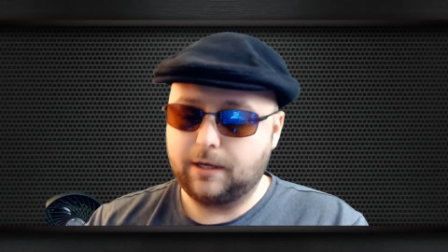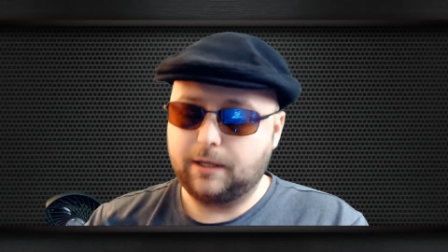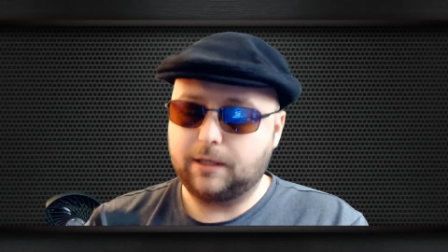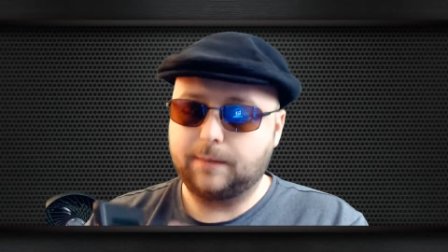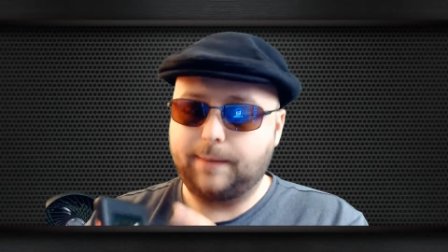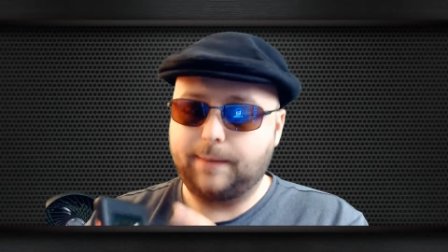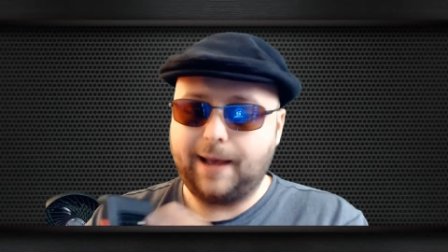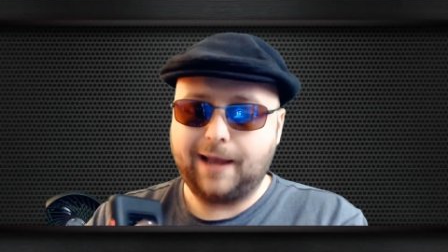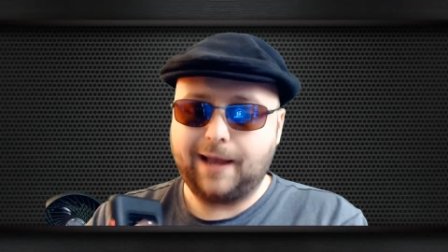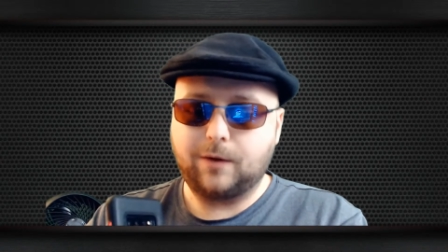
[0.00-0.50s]

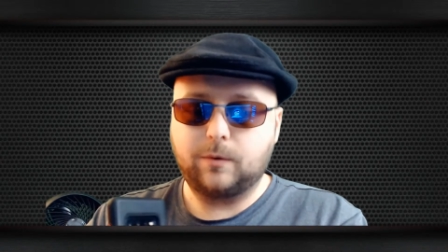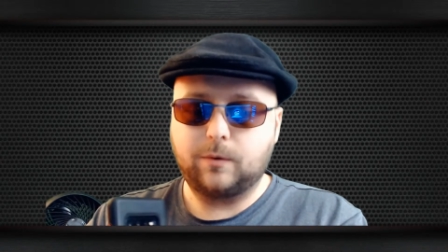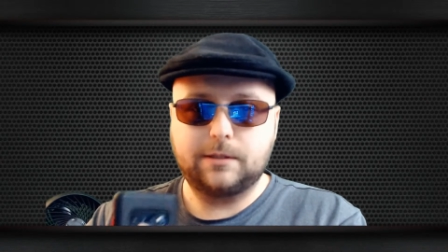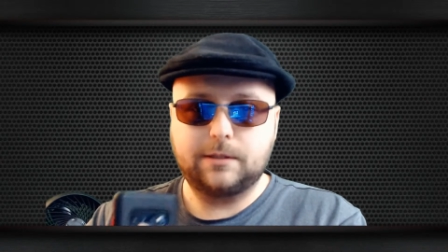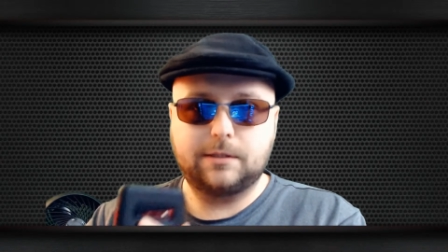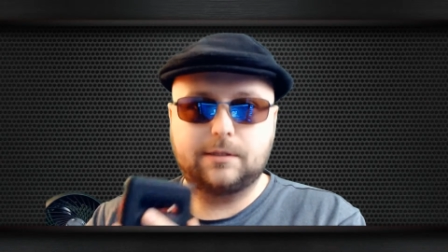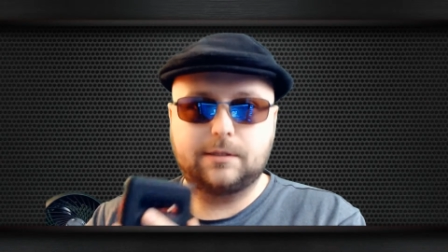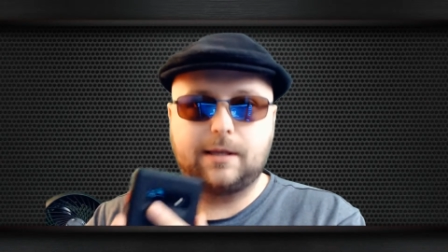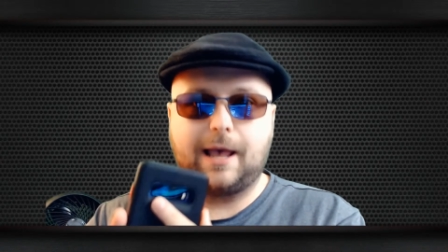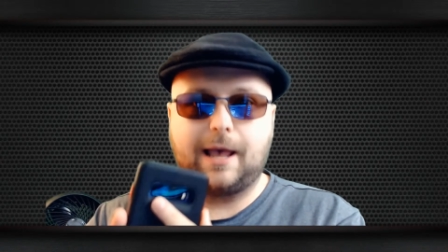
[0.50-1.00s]
The back
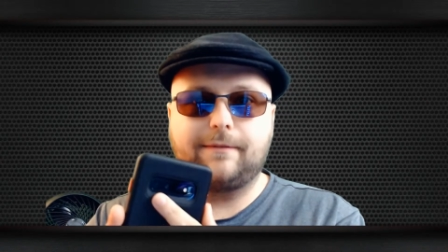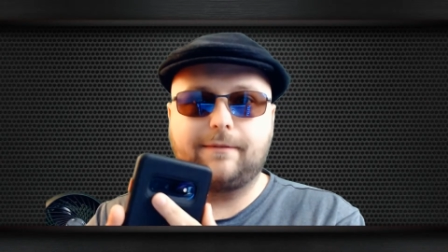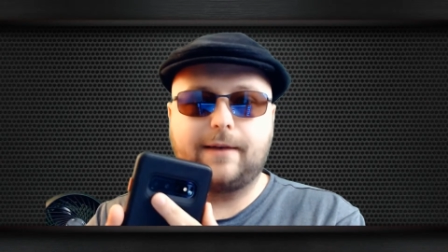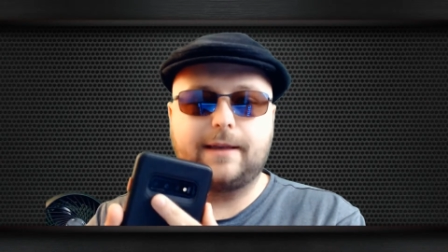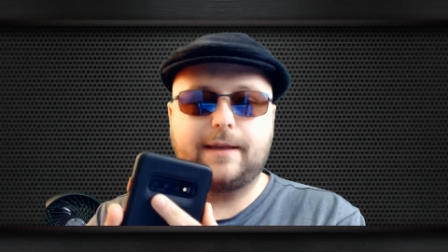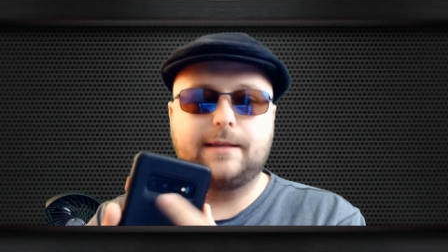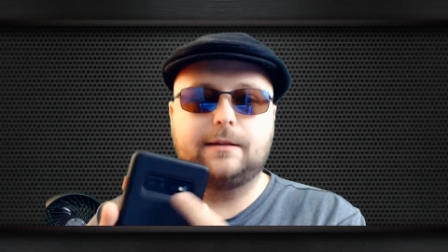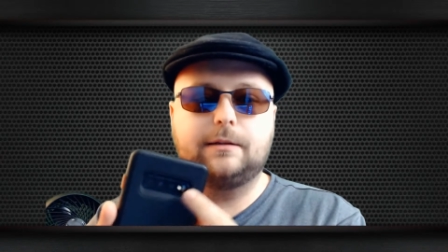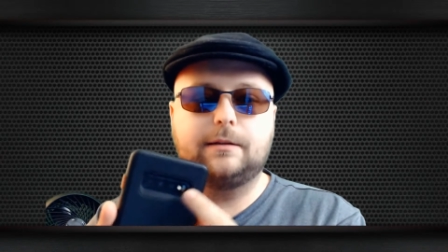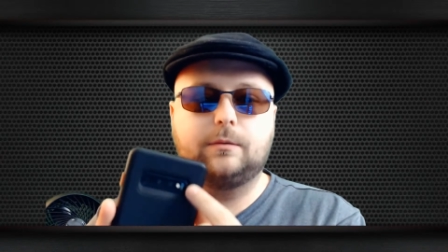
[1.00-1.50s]
ones have
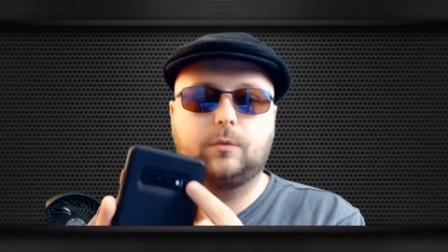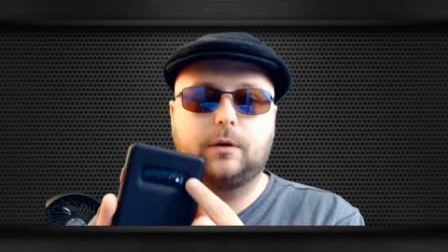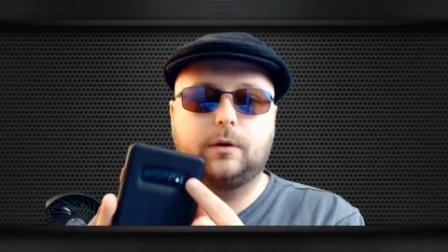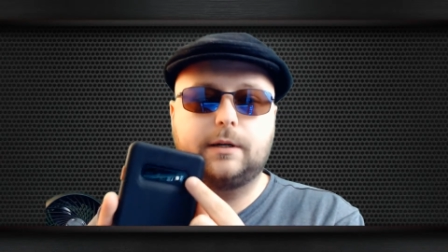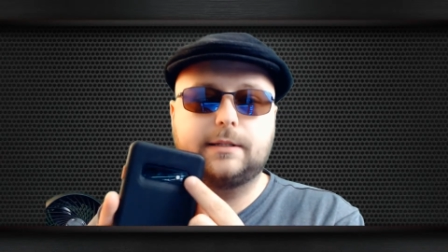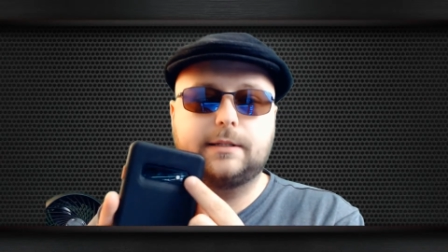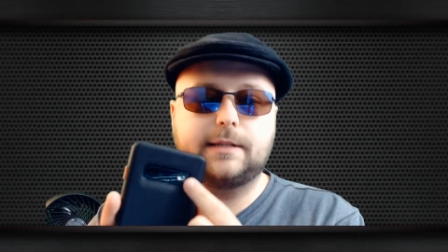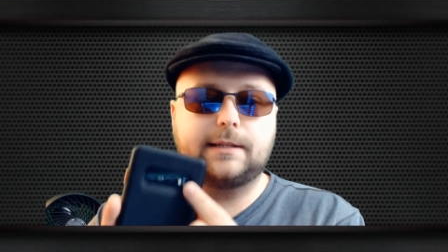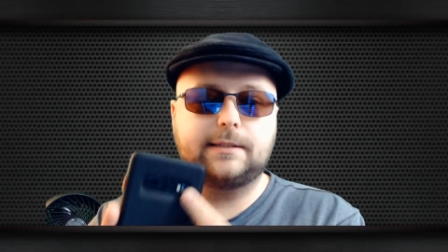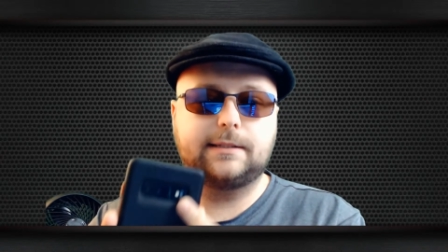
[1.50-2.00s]
one
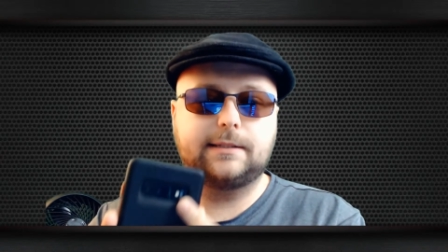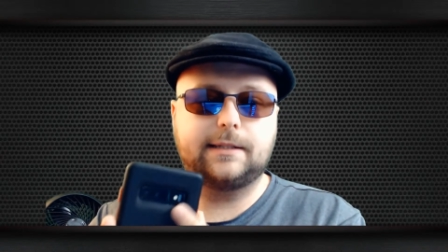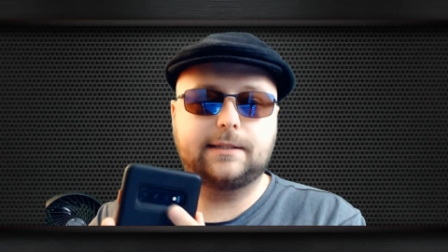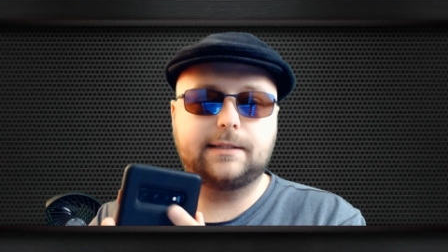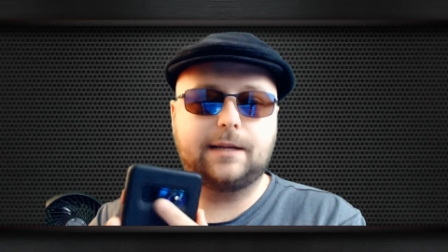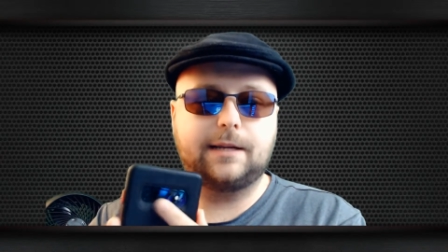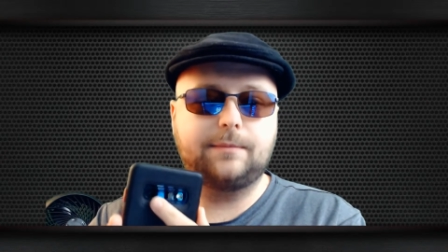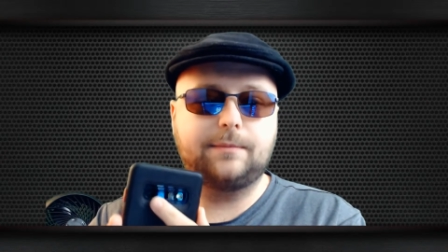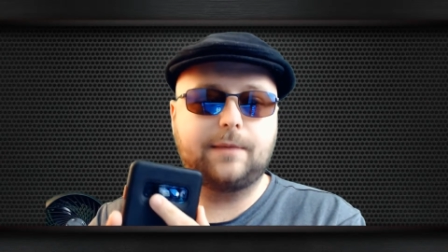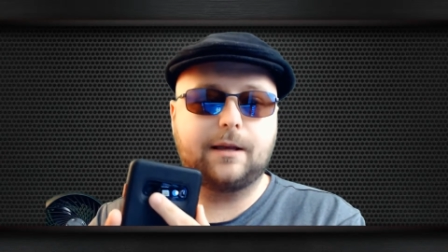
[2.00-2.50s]
is a
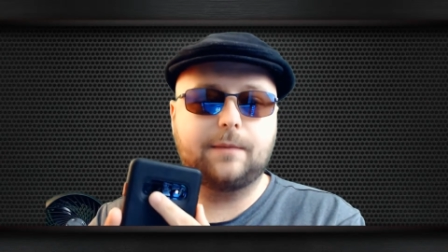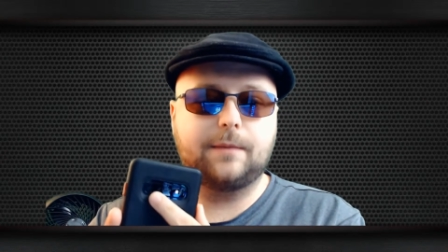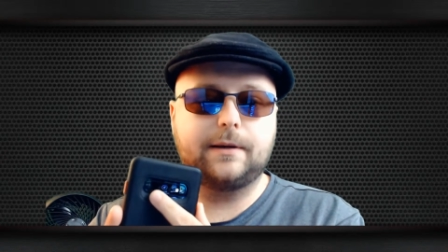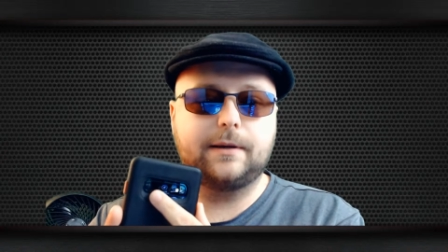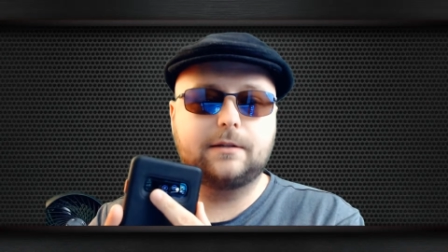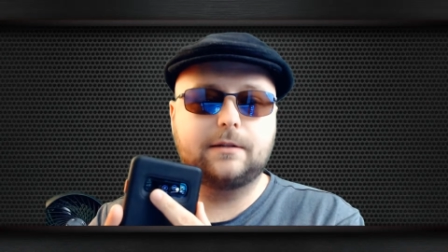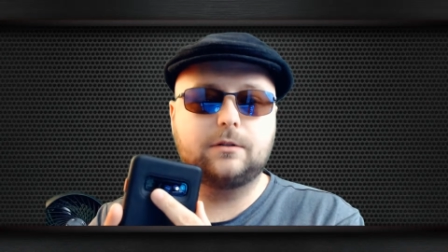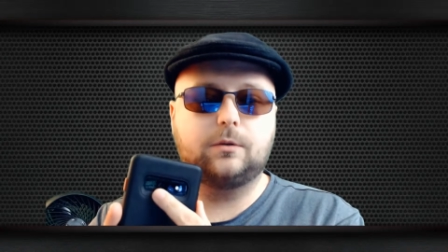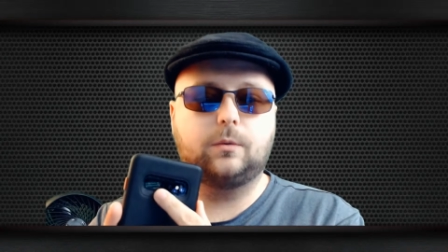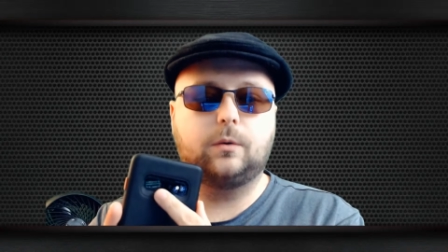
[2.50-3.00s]
16
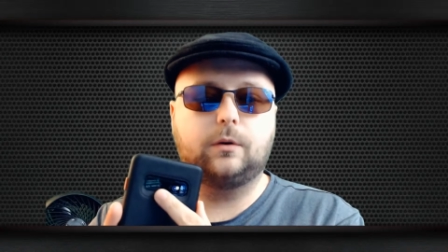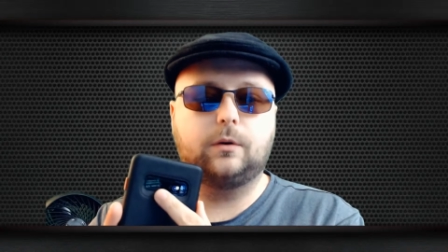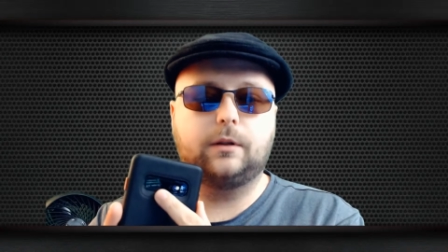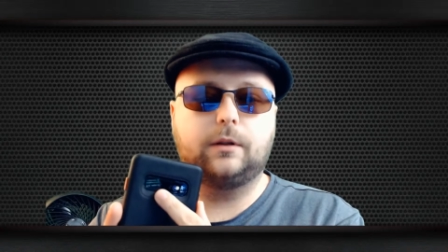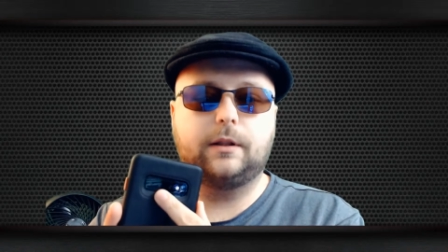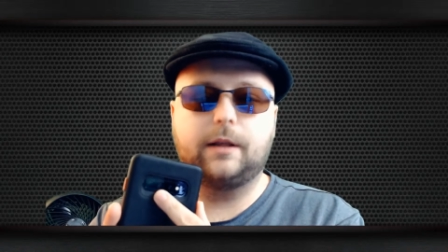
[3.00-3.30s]
megapixel one,